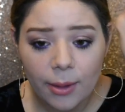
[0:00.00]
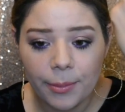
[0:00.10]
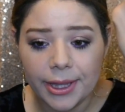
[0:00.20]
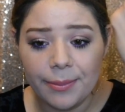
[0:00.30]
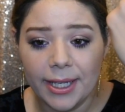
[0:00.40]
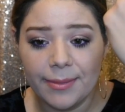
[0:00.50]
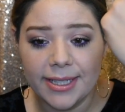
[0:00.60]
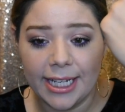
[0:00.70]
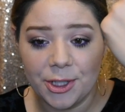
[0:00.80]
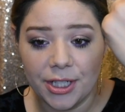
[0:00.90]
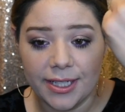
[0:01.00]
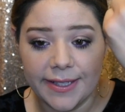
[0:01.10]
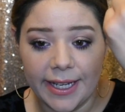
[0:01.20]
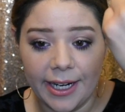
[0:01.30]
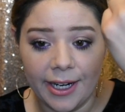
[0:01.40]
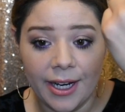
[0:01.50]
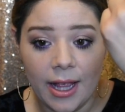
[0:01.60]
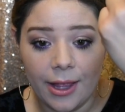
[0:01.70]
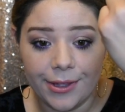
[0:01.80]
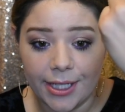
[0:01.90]
But the pigmentation is there,
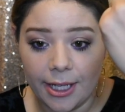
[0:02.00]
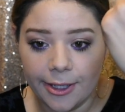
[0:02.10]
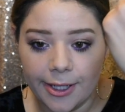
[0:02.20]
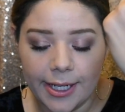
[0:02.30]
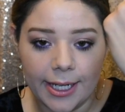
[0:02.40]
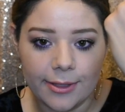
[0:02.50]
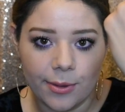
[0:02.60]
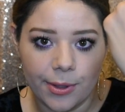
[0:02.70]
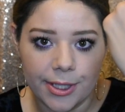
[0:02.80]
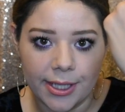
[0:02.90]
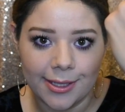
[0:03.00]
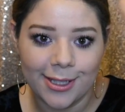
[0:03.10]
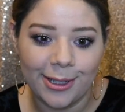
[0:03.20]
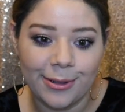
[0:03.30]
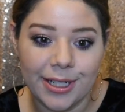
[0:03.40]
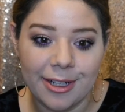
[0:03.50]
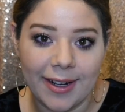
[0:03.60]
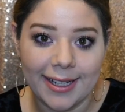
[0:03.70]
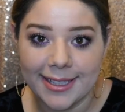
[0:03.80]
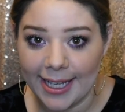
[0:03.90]
the color is gorgeous, so
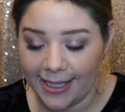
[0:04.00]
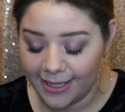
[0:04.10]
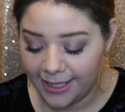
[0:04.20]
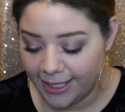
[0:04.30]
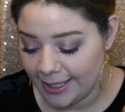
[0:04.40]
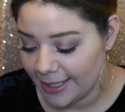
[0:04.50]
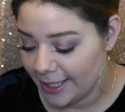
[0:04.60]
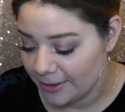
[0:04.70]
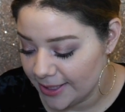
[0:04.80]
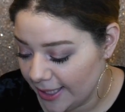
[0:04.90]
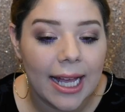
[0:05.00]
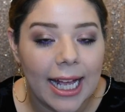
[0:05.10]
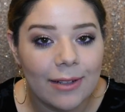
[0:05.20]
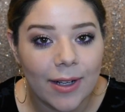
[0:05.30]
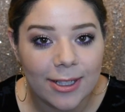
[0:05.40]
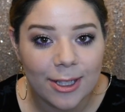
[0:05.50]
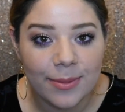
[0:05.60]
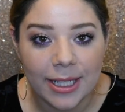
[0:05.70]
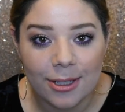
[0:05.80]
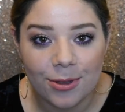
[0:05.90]
congrats Casey, you killed it. I've also
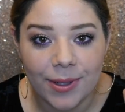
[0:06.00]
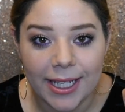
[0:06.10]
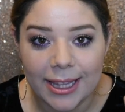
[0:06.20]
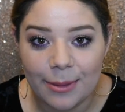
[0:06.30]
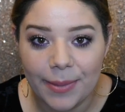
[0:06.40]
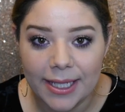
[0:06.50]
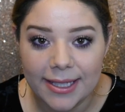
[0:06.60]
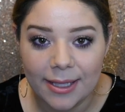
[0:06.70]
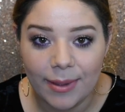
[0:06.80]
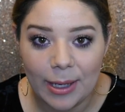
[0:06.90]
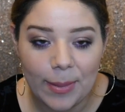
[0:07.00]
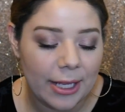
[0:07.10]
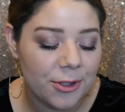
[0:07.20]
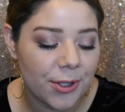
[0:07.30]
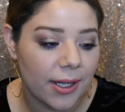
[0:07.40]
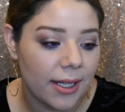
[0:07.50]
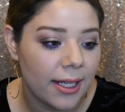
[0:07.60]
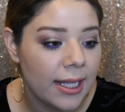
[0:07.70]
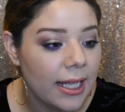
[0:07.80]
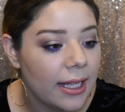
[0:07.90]
been enjoying the Pixi by
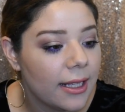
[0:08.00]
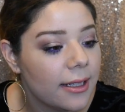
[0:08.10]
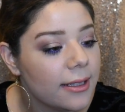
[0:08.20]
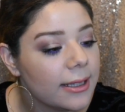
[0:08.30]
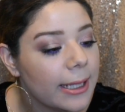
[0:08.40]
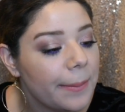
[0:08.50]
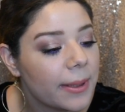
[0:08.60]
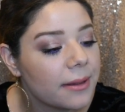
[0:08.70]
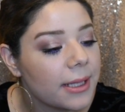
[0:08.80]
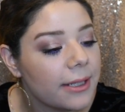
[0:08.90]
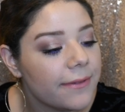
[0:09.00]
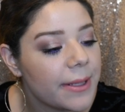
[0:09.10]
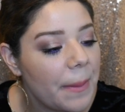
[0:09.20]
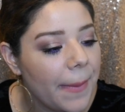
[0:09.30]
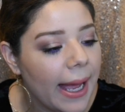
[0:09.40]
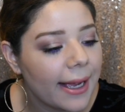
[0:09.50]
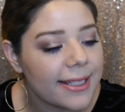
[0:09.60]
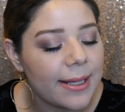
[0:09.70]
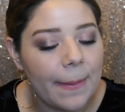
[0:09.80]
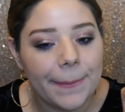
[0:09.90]
Petra Lip Lift
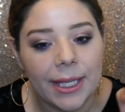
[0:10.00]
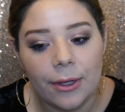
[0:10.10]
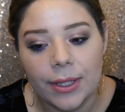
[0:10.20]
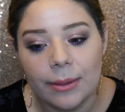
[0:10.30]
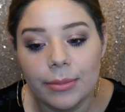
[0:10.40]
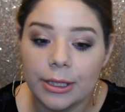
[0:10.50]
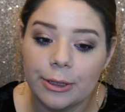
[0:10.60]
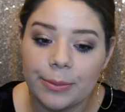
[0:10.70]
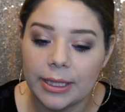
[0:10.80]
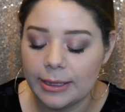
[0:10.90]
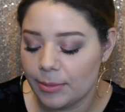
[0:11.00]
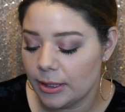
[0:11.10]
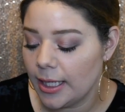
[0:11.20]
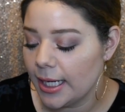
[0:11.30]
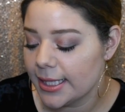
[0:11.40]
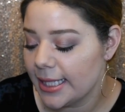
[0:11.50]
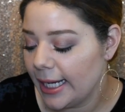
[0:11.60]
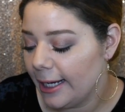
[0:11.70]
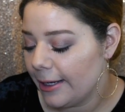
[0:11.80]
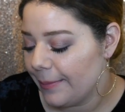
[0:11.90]
Max Peony Bloom Lip Gloss.
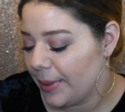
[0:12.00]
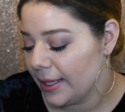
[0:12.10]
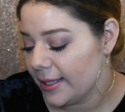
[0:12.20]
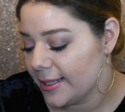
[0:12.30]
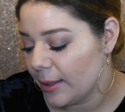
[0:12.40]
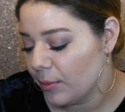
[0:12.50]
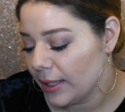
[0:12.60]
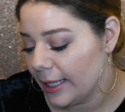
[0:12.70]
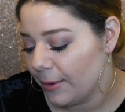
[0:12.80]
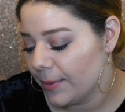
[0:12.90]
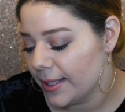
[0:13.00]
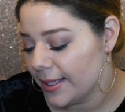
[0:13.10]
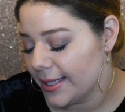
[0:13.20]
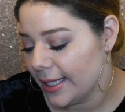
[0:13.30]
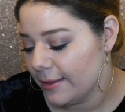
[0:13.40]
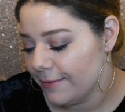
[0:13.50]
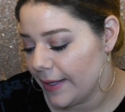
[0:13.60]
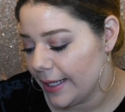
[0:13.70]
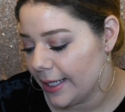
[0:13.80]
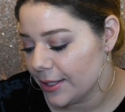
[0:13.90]
I picked this up when I was in
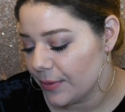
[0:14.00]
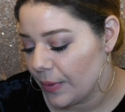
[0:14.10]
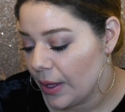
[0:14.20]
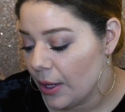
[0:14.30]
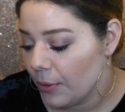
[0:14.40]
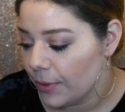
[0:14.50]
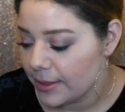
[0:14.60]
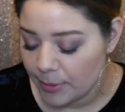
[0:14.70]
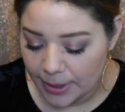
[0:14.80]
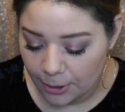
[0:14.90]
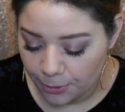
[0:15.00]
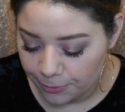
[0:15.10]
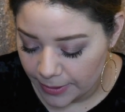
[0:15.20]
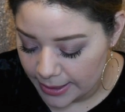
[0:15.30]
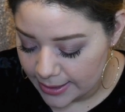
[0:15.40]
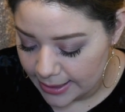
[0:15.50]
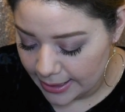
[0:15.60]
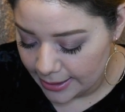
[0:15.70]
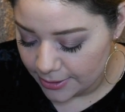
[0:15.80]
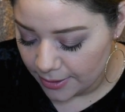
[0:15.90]
Venice with some of my girlfriends,
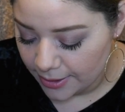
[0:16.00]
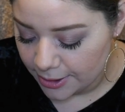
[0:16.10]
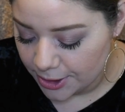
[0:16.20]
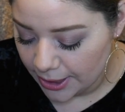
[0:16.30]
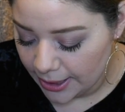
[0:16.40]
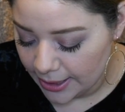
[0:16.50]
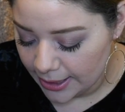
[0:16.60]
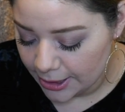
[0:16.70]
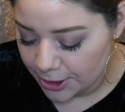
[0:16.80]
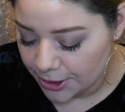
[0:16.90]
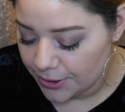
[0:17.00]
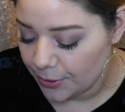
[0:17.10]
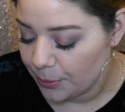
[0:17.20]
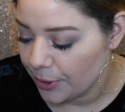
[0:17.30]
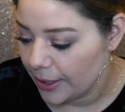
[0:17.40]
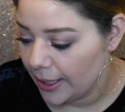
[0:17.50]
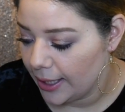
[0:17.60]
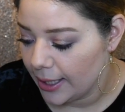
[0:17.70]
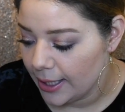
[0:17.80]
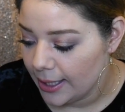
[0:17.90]
and I saw the shade, and it's just so
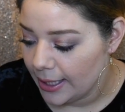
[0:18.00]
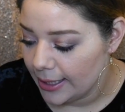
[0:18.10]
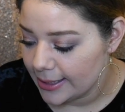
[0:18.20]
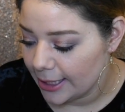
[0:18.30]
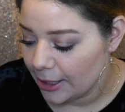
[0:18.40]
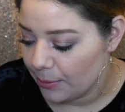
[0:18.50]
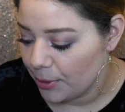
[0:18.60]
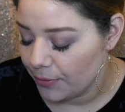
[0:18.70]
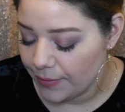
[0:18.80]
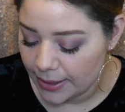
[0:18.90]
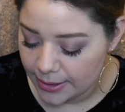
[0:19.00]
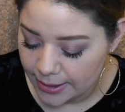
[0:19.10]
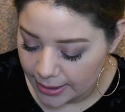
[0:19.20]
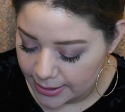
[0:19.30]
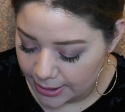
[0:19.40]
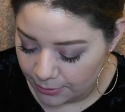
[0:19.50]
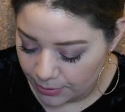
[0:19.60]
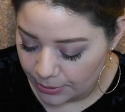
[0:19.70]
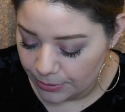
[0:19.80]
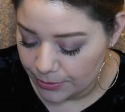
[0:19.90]
pretty. It's like the perfect dusty
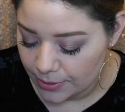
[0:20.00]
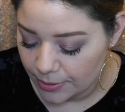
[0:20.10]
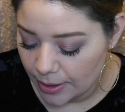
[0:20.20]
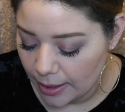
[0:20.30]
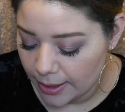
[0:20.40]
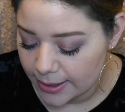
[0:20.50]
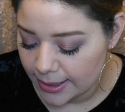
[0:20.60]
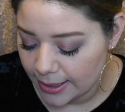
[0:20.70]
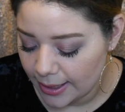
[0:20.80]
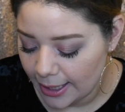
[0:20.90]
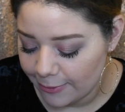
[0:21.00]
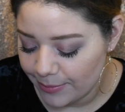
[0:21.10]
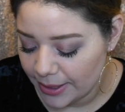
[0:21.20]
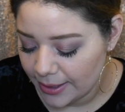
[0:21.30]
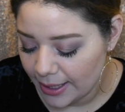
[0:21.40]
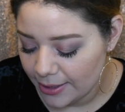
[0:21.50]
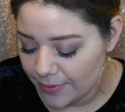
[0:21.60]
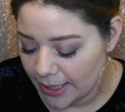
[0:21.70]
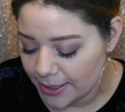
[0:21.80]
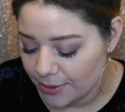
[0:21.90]
rose gloss, and I've been kind
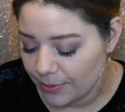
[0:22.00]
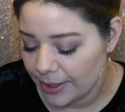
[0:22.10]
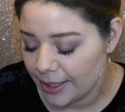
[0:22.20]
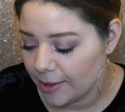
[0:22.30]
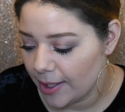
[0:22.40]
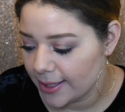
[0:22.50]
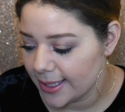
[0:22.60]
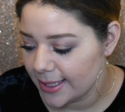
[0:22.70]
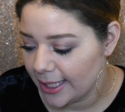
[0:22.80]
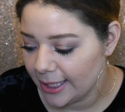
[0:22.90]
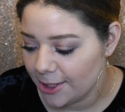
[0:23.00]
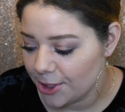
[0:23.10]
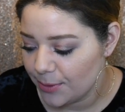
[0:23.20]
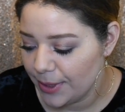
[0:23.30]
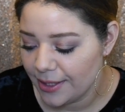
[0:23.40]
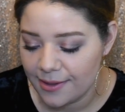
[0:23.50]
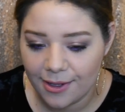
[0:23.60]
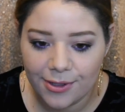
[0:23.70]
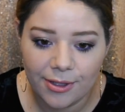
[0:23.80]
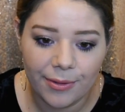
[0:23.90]
of into wearing glosses lately just because
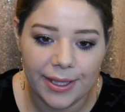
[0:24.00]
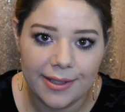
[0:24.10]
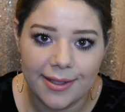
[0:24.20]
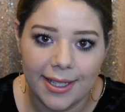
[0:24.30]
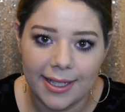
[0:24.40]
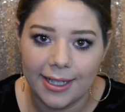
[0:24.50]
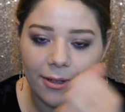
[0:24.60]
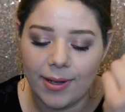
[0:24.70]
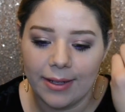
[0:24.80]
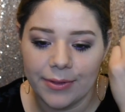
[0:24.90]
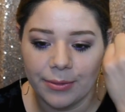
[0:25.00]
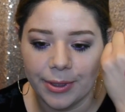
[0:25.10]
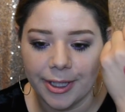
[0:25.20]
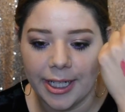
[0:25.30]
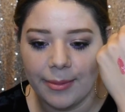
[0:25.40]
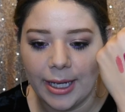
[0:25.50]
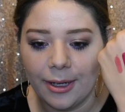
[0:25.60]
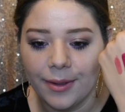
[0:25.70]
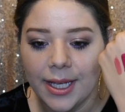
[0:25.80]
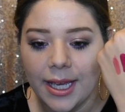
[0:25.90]
they're so easy and I don't have to worry
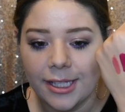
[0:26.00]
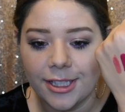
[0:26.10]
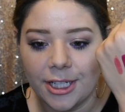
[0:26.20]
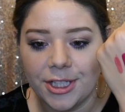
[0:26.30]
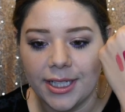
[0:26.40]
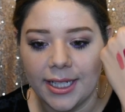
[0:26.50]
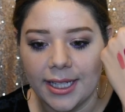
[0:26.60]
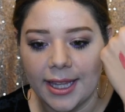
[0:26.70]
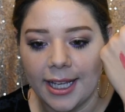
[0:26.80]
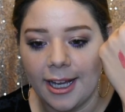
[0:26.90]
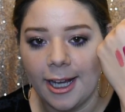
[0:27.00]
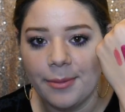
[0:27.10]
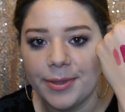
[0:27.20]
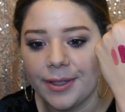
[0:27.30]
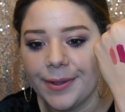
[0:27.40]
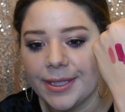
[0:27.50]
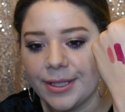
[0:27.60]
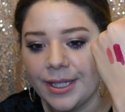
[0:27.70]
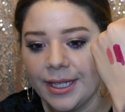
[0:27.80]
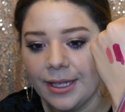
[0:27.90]
about touching anything up. So it's